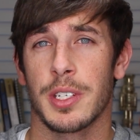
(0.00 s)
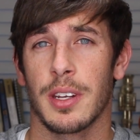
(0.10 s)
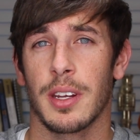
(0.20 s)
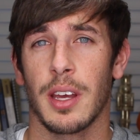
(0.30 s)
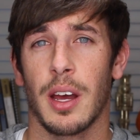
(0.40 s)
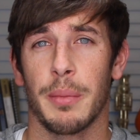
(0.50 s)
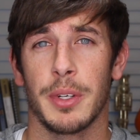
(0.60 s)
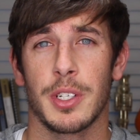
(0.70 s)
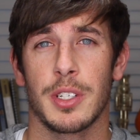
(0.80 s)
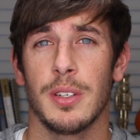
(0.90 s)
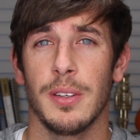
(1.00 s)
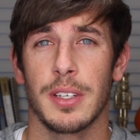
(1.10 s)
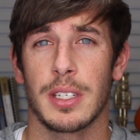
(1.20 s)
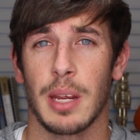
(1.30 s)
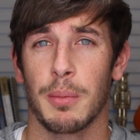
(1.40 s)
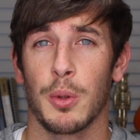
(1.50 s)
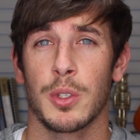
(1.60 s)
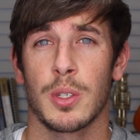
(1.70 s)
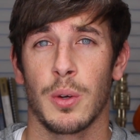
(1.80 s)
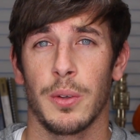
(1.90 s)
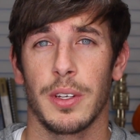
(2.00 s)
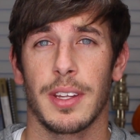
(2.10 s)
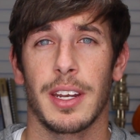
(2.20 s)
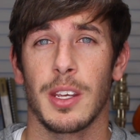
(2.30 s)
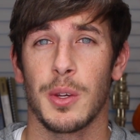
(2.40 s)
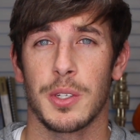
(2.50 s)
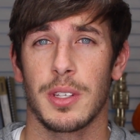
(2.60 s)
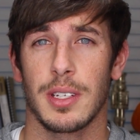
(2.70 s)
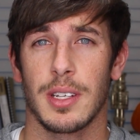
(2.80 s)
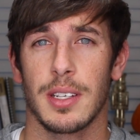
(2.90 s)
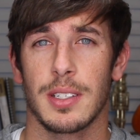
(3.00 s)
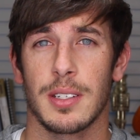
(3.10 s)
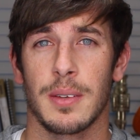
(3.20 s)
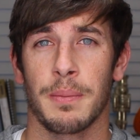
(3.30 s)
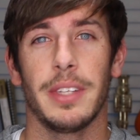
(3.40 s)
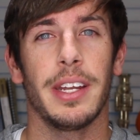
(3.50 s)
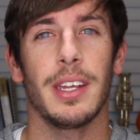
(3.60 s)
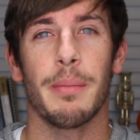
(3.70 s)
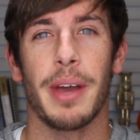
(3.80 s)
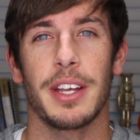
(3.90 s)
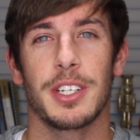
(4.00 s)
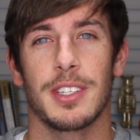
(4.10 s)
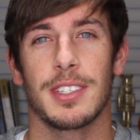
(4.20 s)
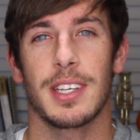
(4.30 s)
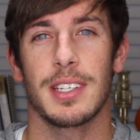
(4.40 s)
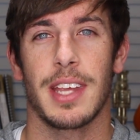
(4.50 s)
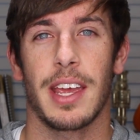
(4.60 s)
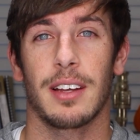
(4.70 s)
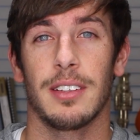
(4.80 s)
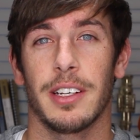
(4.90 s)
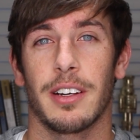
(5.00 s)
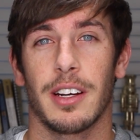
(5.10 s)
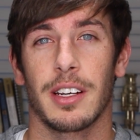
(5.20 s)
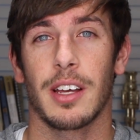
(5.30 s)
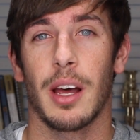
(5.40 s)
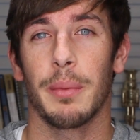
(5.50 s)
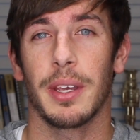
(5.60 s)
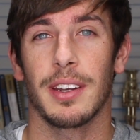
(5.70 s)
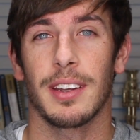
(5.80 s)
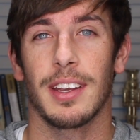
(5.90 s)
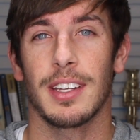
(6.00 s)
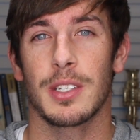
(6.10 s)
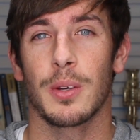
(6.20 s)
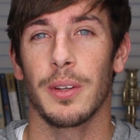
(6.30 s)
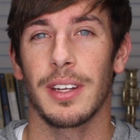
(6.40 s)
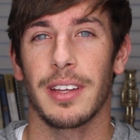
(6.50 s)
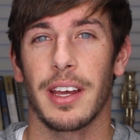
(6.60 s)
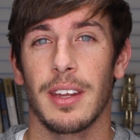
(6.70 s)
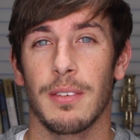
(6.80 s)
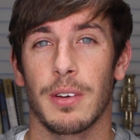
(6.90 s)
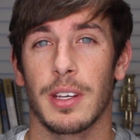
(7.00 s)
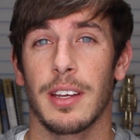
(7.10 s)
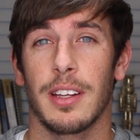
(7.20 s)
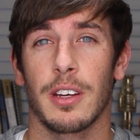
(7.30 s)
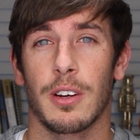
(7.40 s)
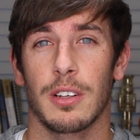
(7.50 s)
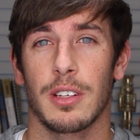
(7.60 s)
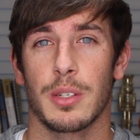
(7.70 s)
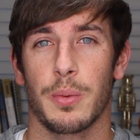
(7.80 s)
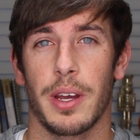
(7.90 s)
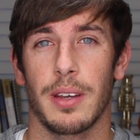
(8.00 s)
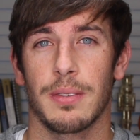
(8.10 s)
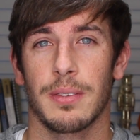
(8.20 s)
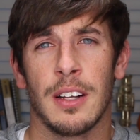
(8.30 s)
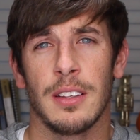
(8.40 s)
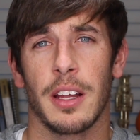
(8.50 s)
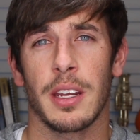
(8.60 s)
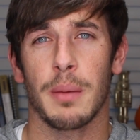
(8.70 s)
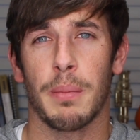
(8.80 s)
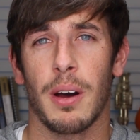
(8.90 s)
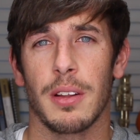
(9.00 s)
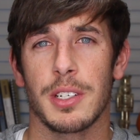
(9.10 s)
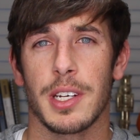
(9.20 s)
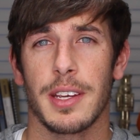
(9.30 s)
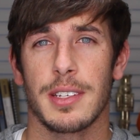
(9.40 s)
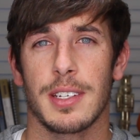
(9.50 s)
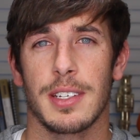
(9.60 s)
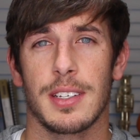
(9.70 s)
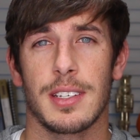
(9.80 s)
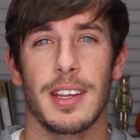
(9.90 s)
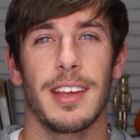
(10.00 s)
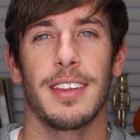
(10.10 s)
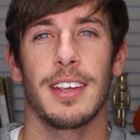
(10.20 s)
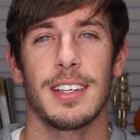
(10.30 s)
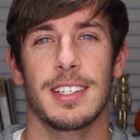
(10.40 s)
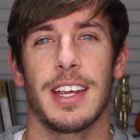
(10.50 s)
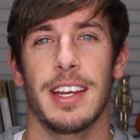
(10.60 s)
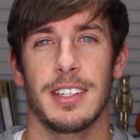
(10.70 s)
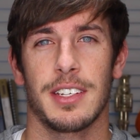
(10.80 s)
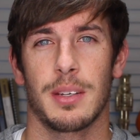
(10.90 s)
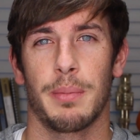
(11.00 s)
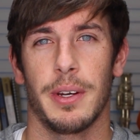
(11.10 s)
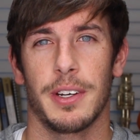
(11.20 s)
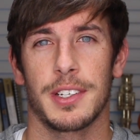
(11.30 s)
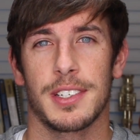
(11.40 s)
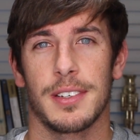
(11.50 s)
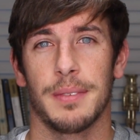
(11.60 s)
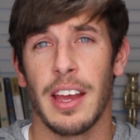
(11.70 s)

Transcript: is going to come and just do the same old scolding that he usually does. Lennie imagines his Aunt Clara coming and scolding Lennie for killing Curley's wife. Lennie apologizes and then his aunt disappears.